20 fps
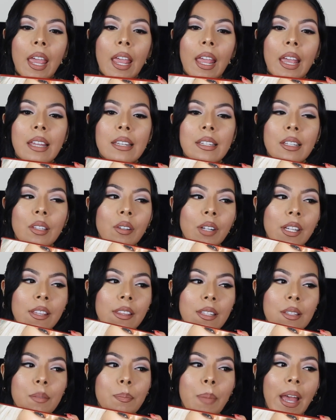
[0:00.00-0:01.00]
And look
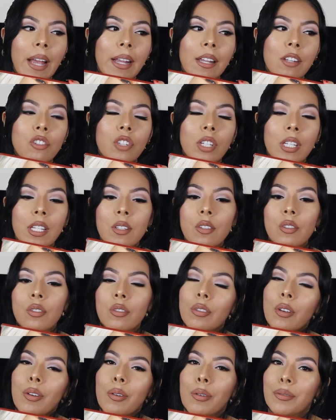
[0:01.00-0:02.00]
at this packaging. It's
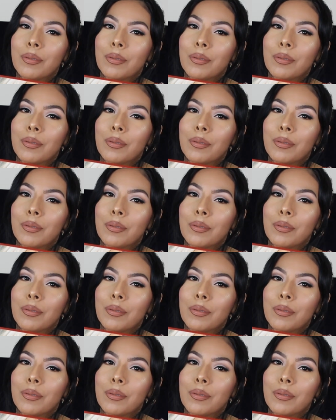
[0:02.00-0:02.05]
so